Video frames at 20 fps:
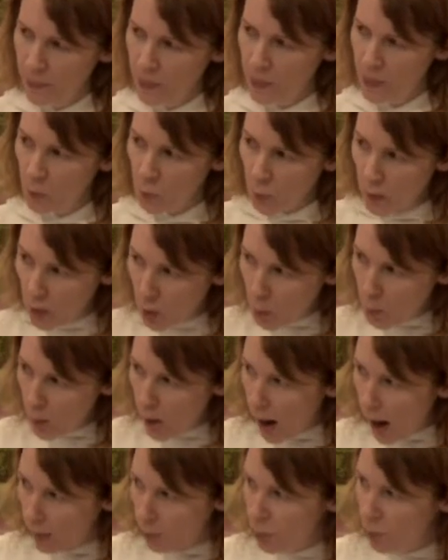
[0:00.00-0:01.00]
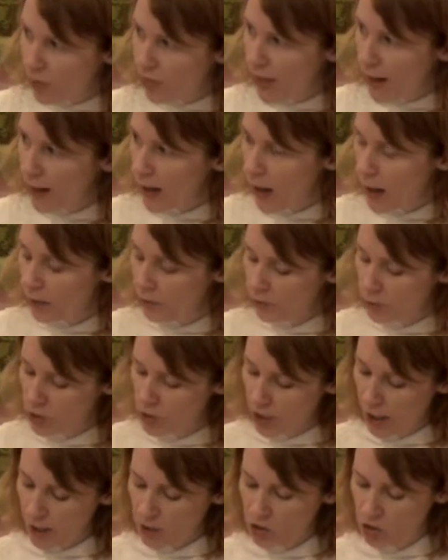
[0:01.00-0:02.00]
The real problem with that kind of
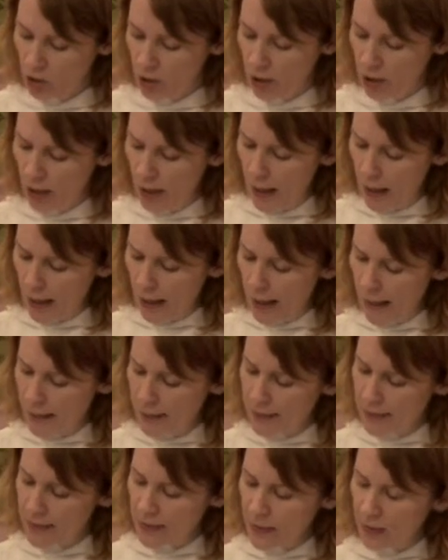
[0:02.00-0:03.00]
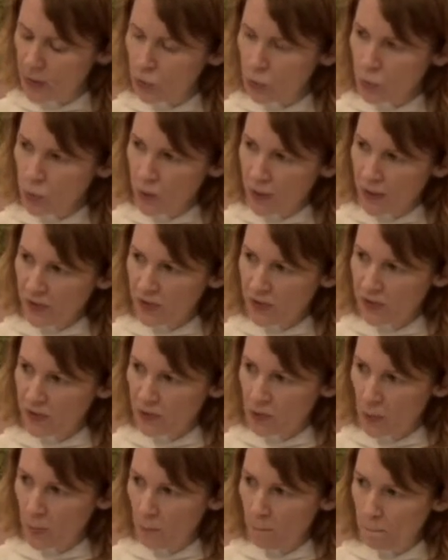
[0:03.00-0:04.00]
rejection is that it
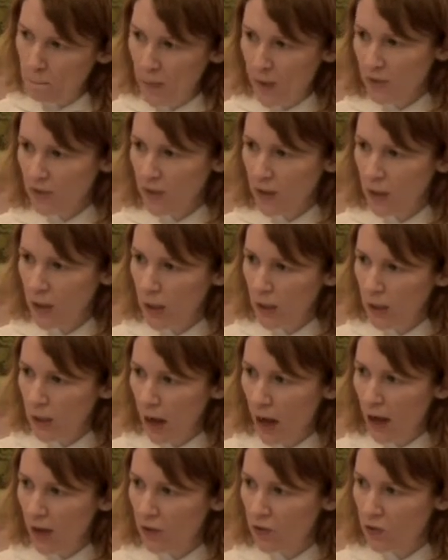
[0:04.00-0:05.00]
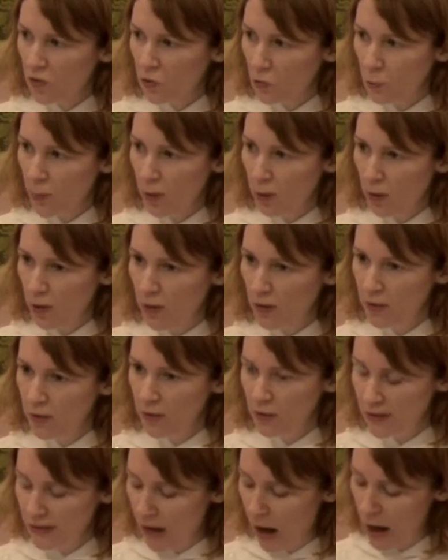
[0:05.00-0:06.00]
risks missing God's spirit
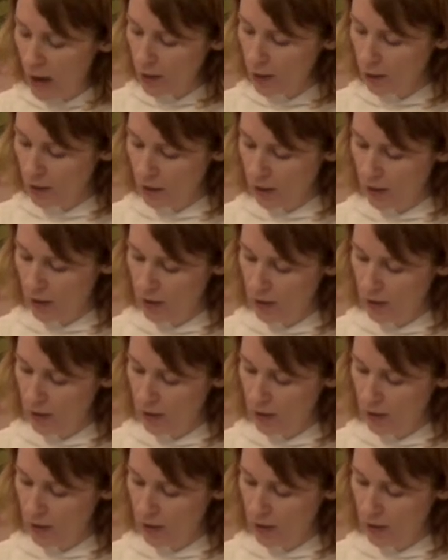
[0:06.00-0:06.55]
entirely.